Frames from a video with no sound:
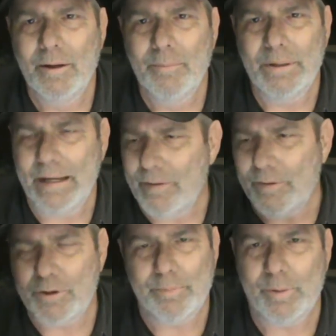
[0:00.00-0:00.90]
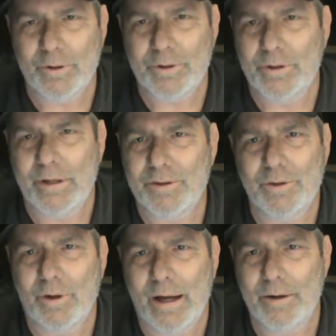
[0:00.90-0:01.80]
But the average person doesn't
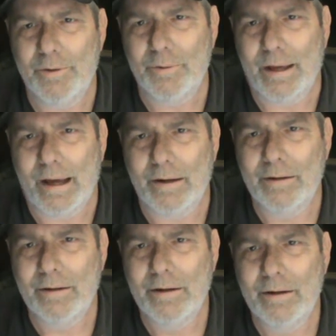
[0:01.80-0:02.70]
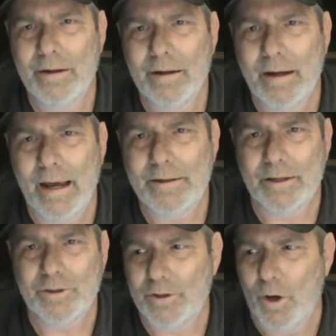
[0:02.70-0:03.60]
know how to do that and
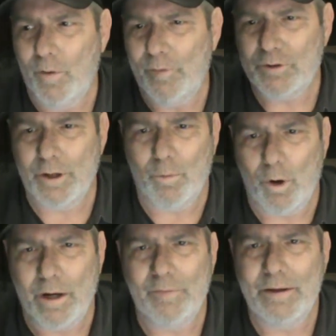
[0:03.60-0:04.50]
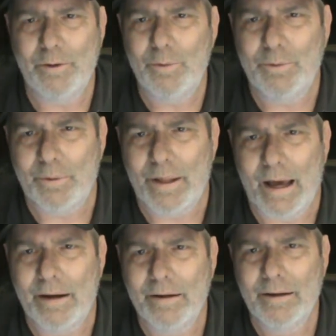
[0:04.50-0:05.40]
doesn't know if it's going to work if they do
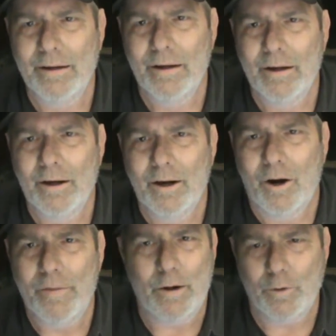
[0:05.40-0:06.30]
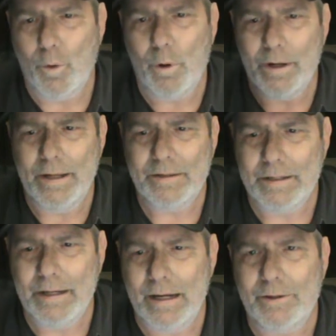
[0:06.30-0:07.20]
that. Or they don't know where to get the
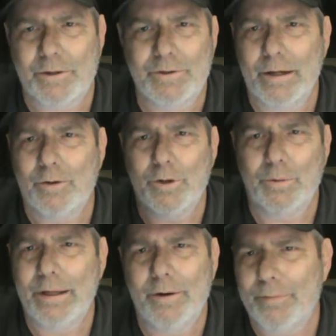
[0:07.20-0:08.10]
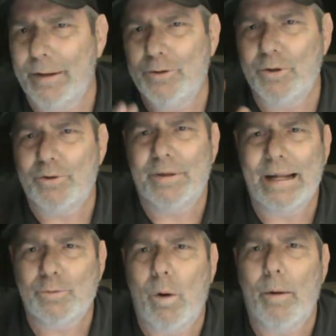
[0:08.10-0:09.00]
connectors. They don't know,
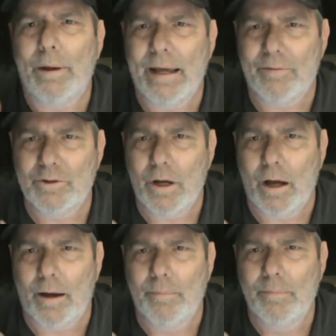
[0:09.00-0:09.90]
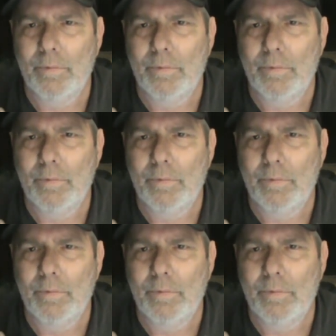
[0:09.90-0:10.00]
that's why we have a job.